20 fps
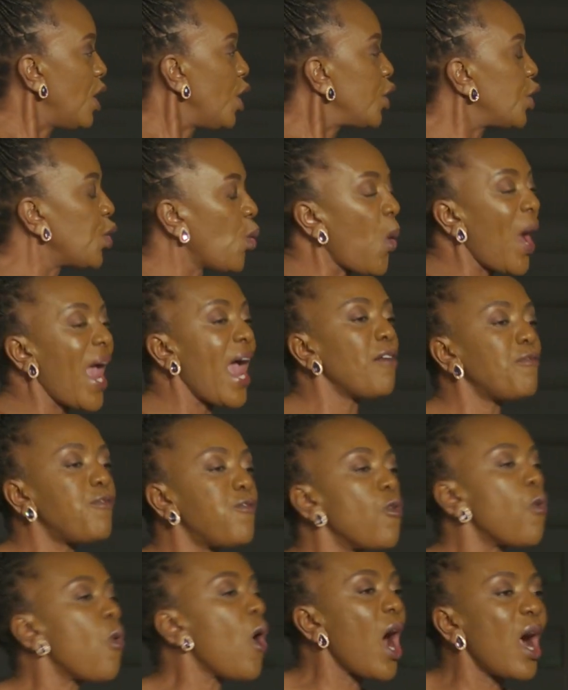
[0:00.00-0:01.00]
You have
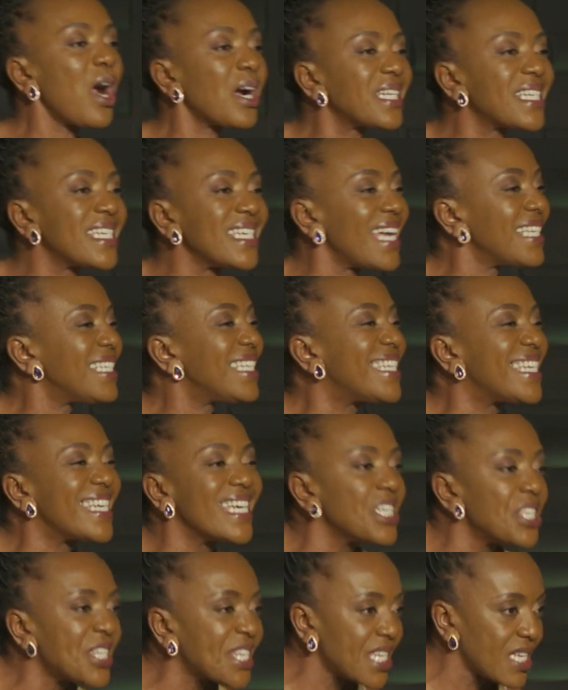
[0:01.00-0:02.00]
walked a
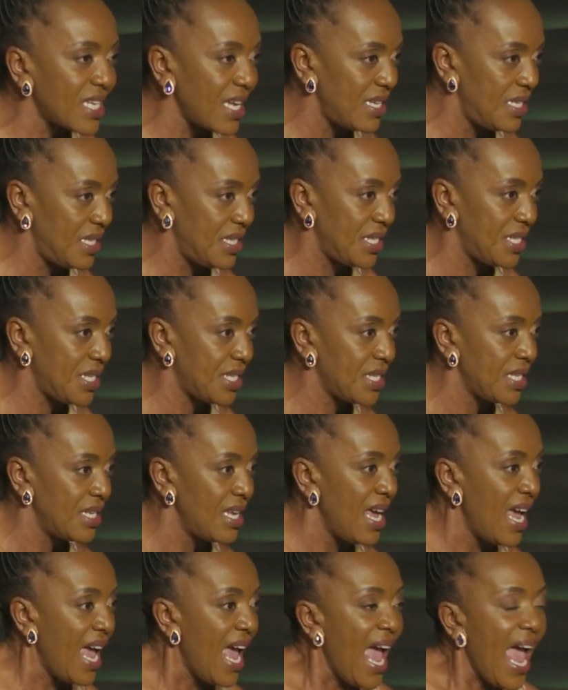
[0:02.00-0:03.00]
distance.
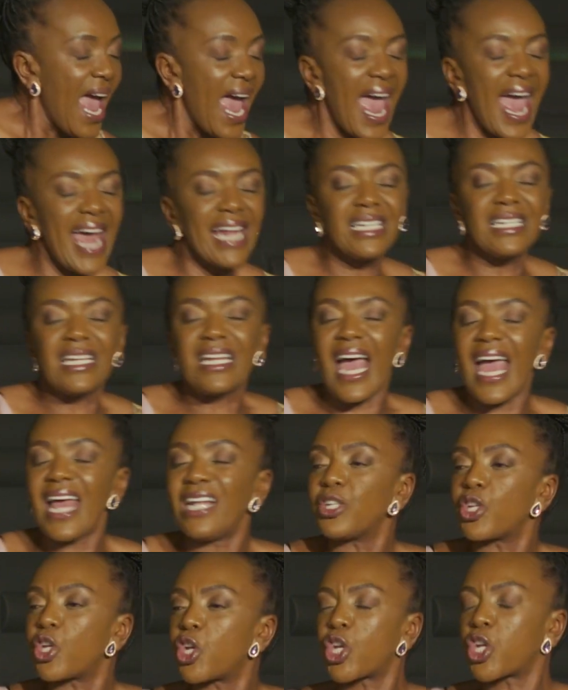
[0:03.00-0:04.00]

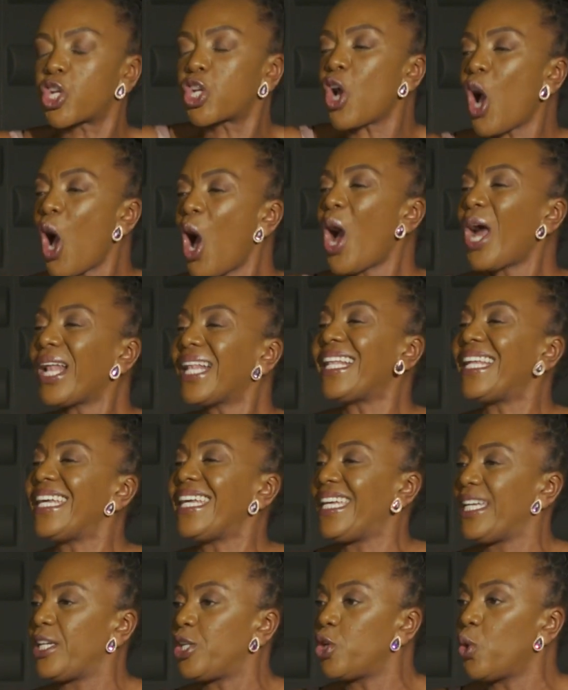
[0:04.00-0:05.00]
And
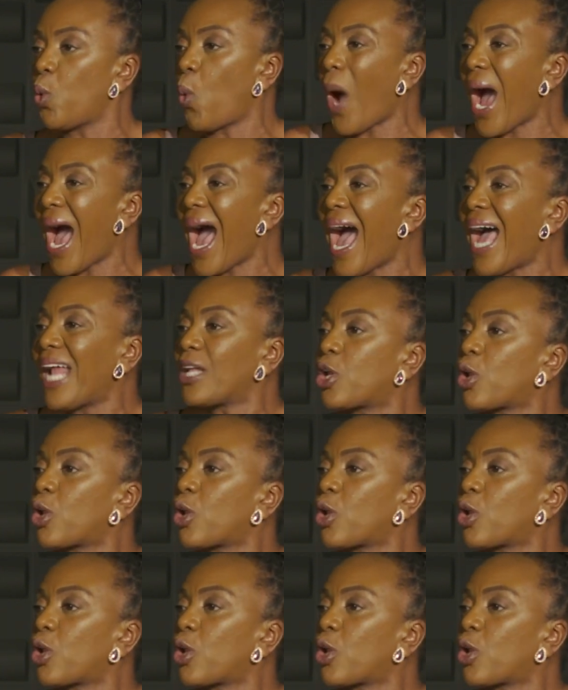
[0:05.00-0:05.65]
surely you are